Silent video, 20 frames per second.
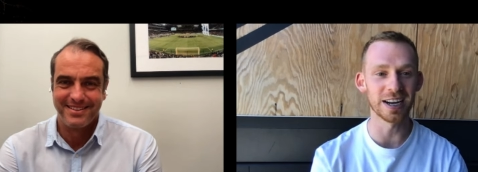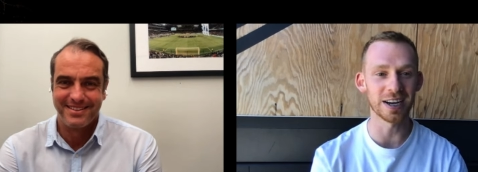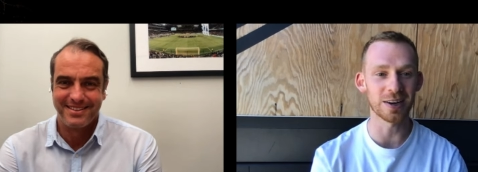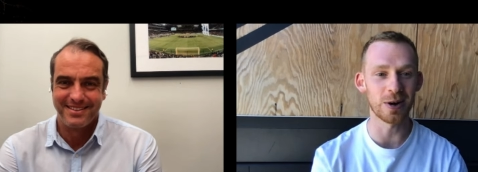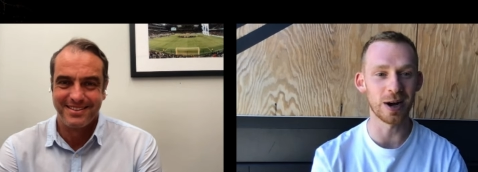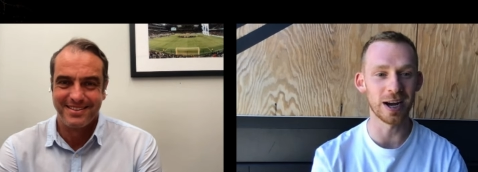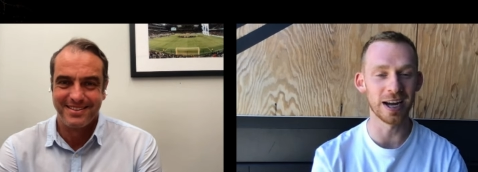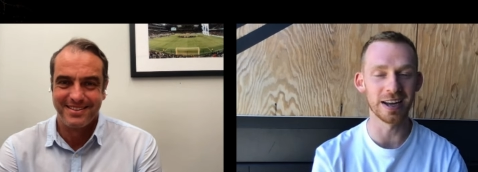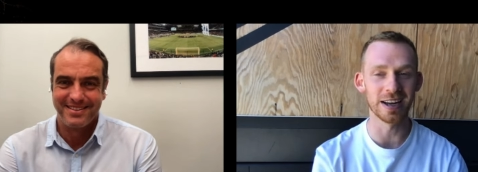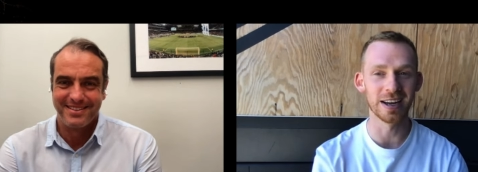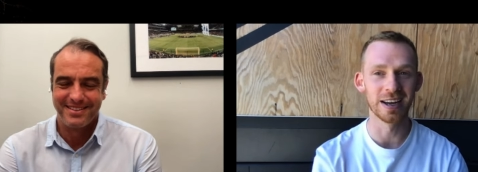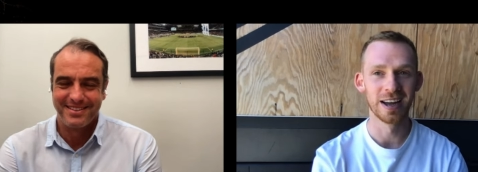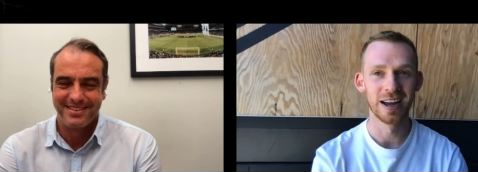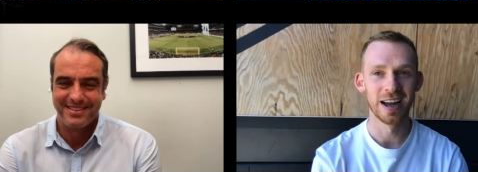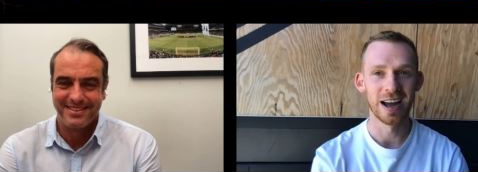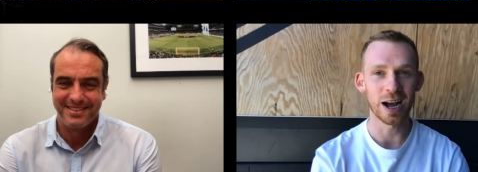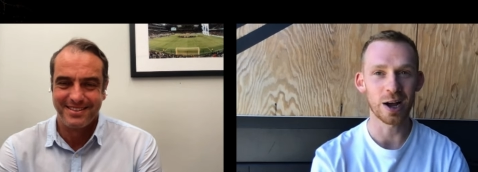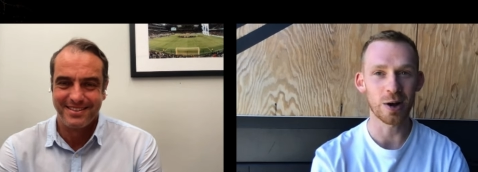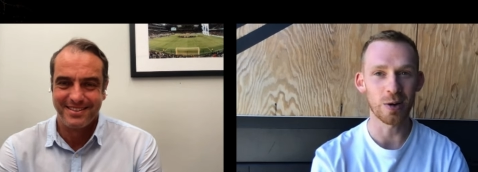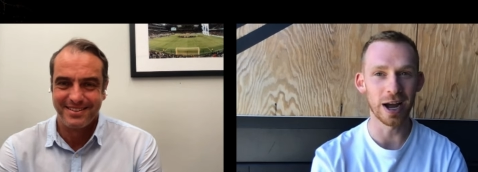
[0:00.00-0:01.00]
Speaker 1: I quite
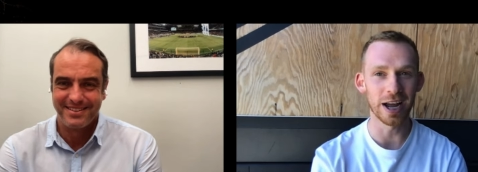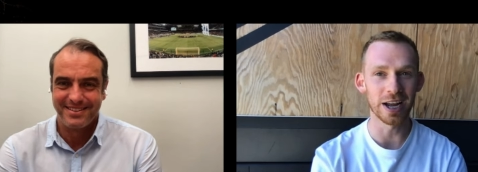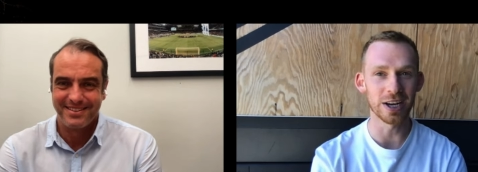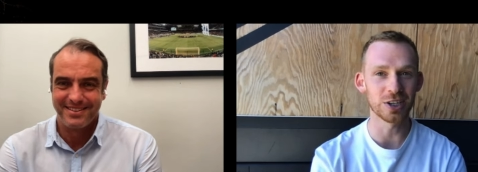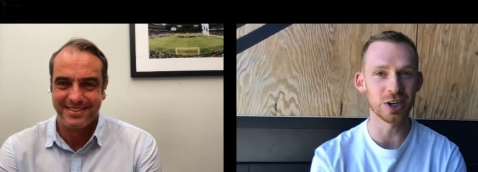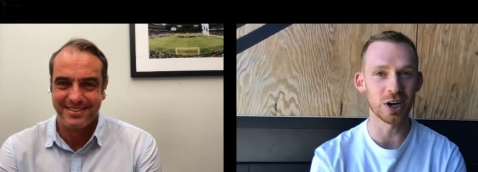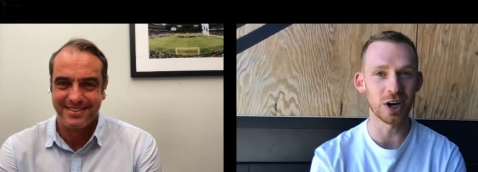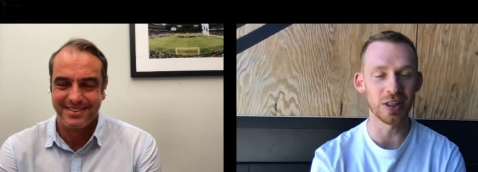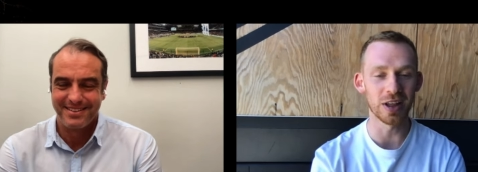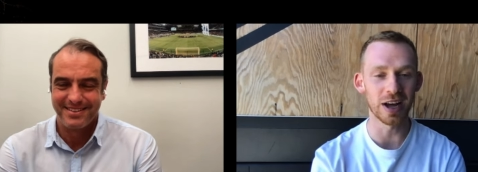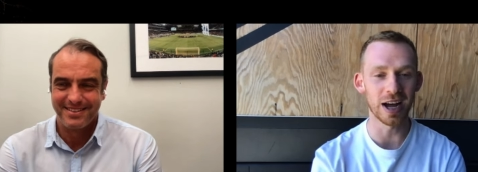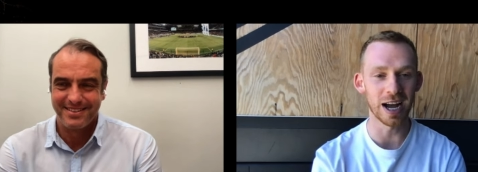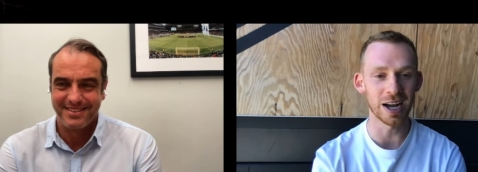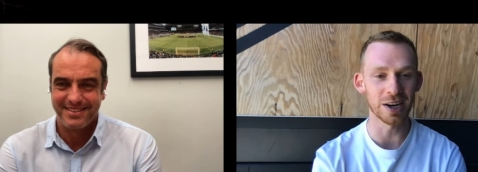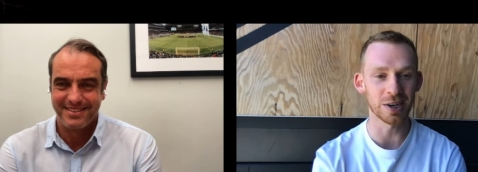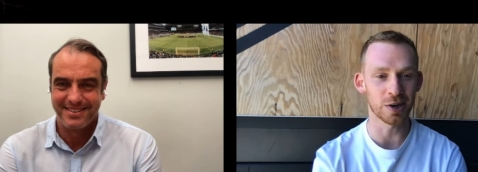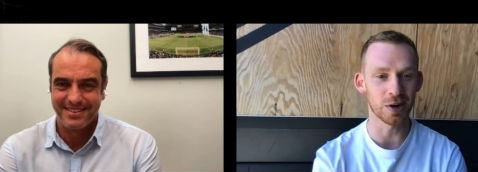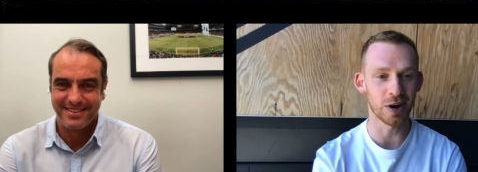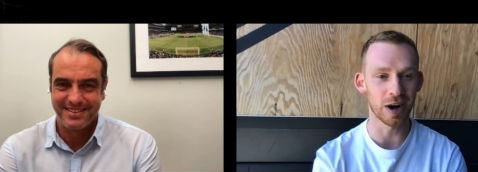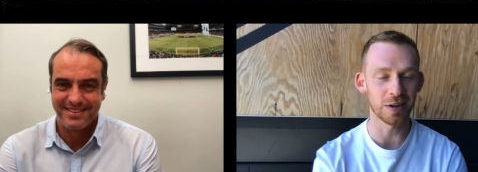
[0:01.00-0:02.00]
I quite enjoy the
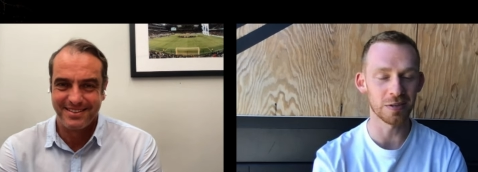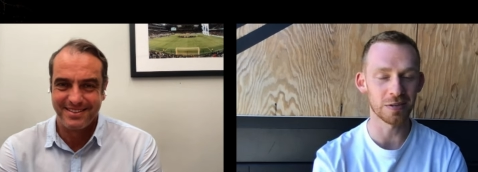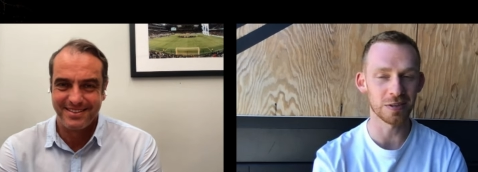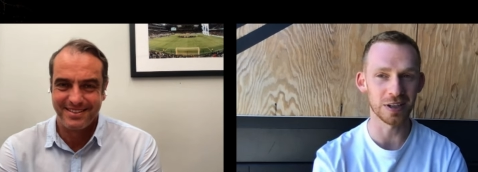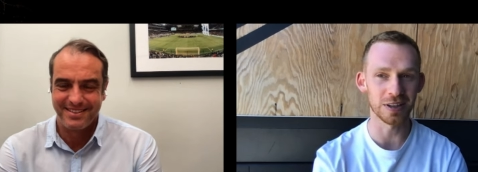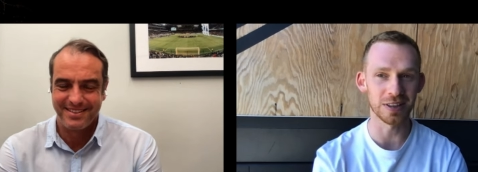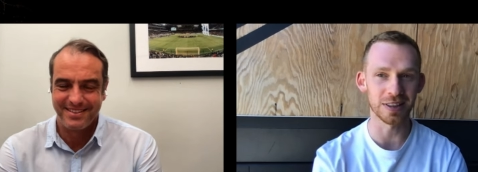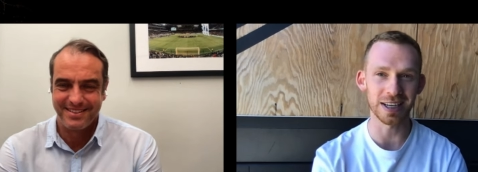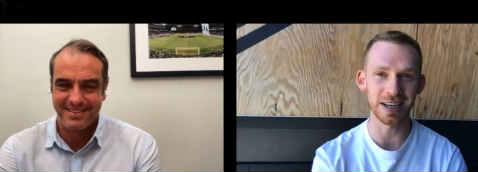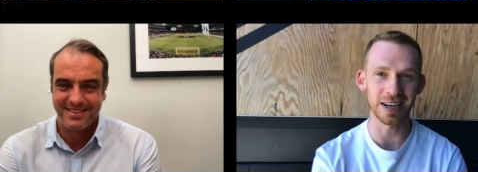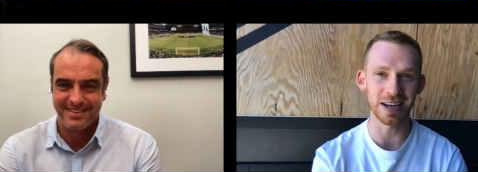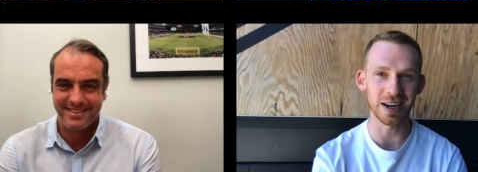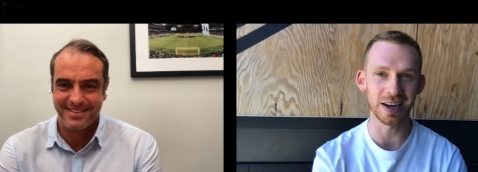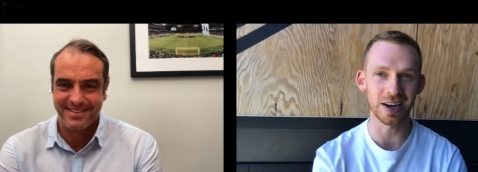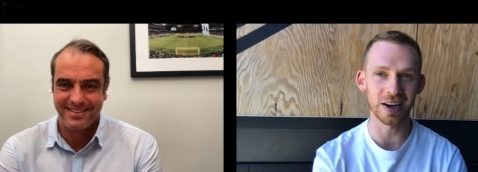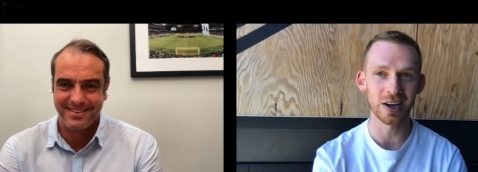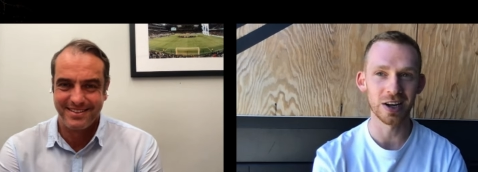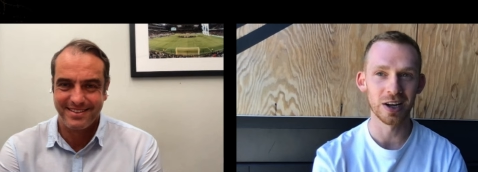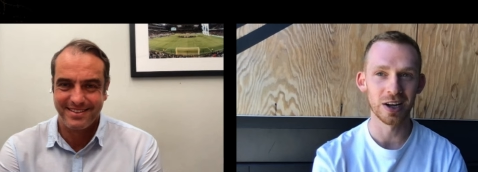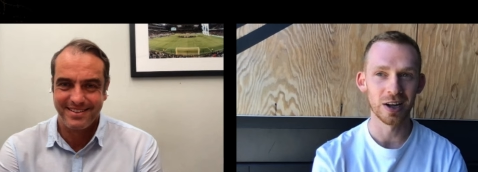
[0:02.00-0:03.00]
hard graft and the
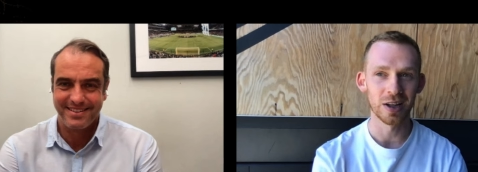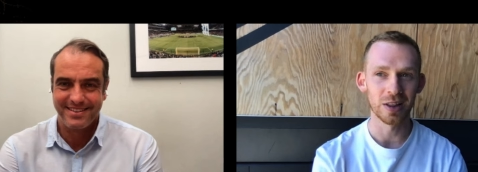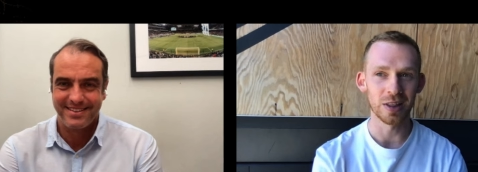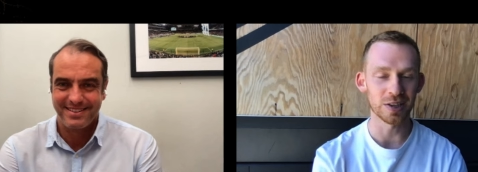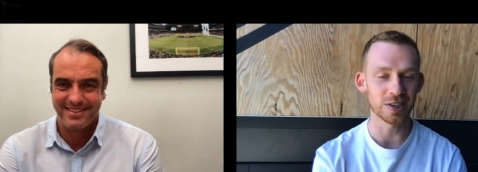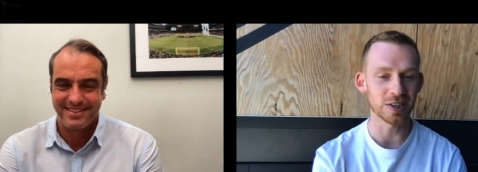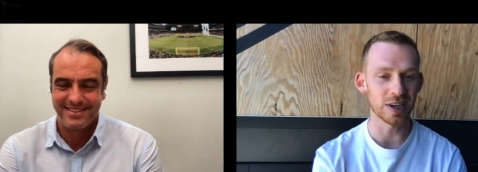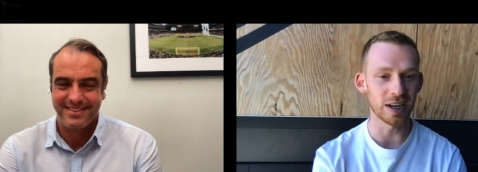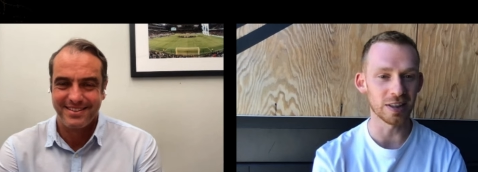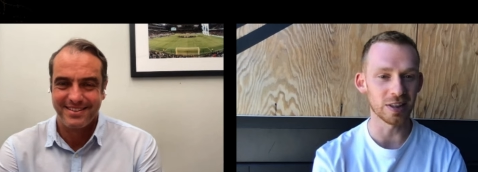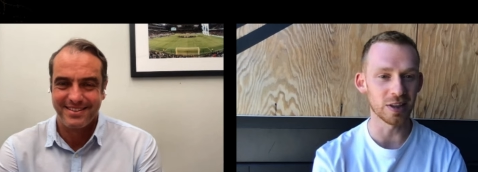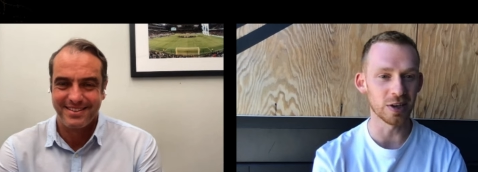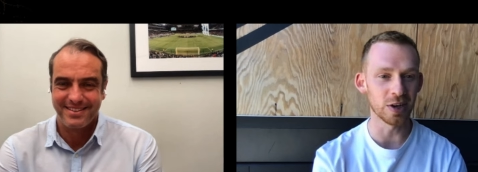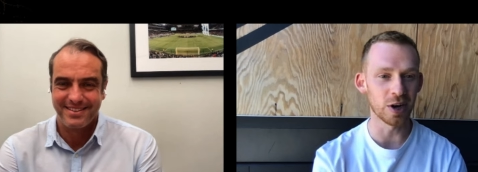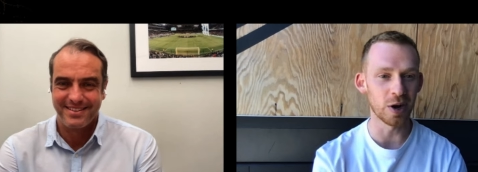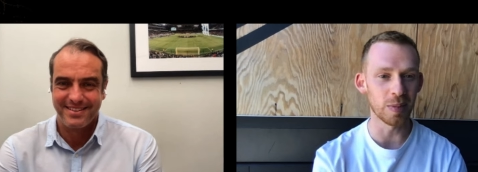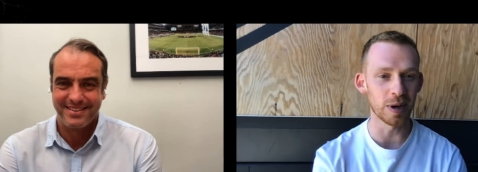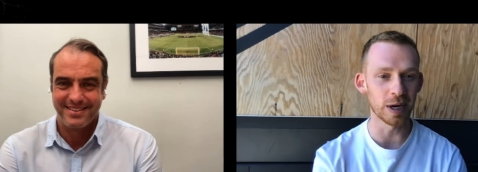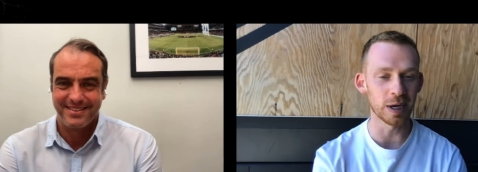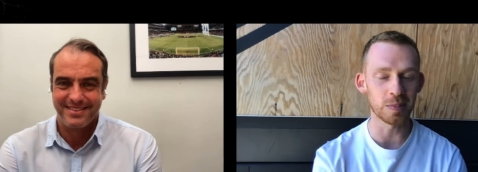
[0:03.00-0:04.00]
uh, the side that
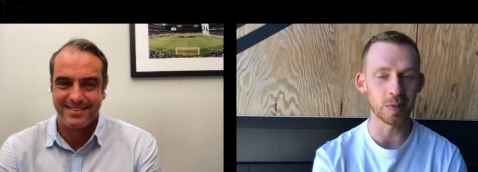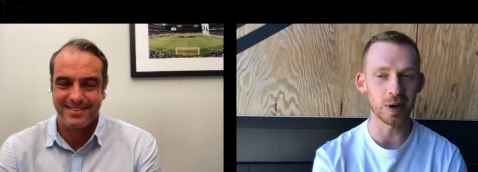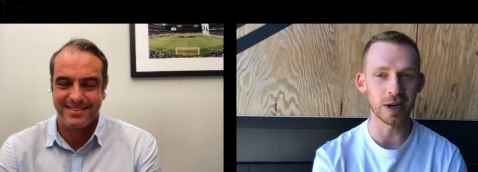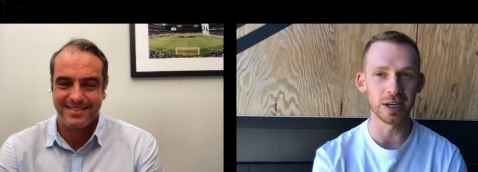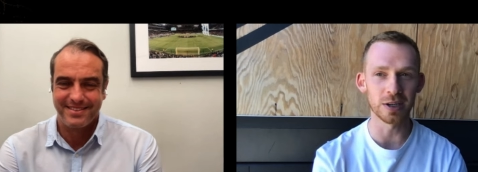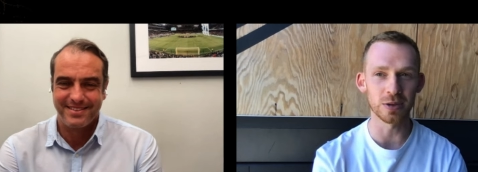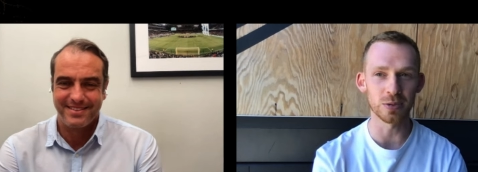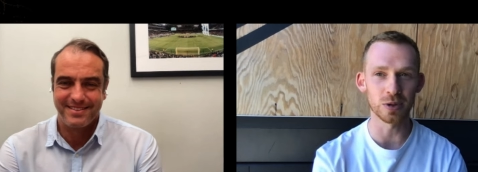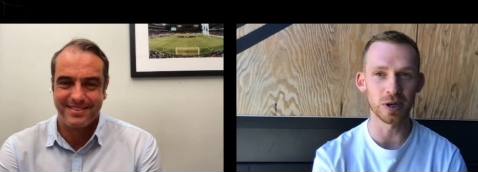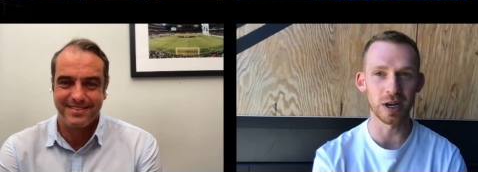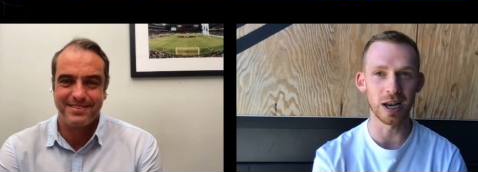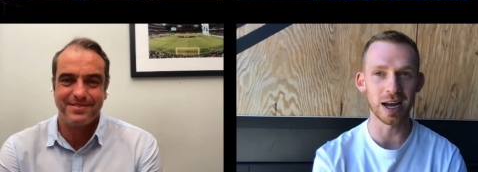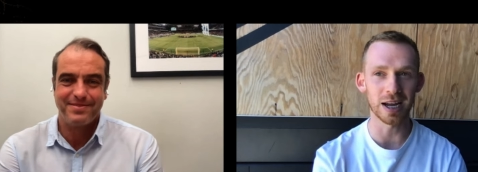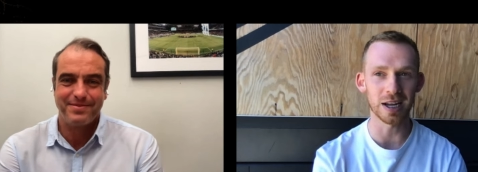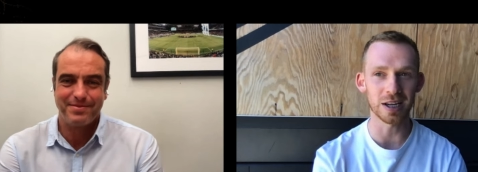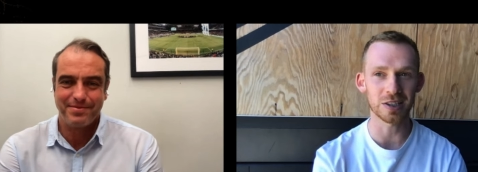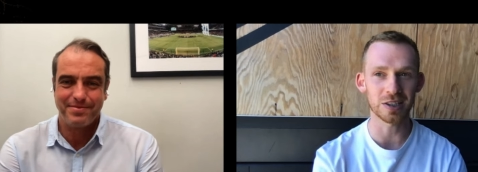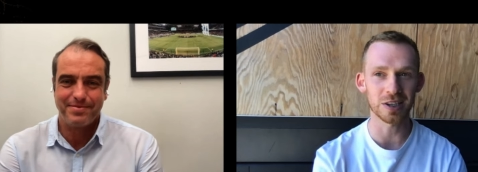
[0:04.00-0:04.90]
not many players would like.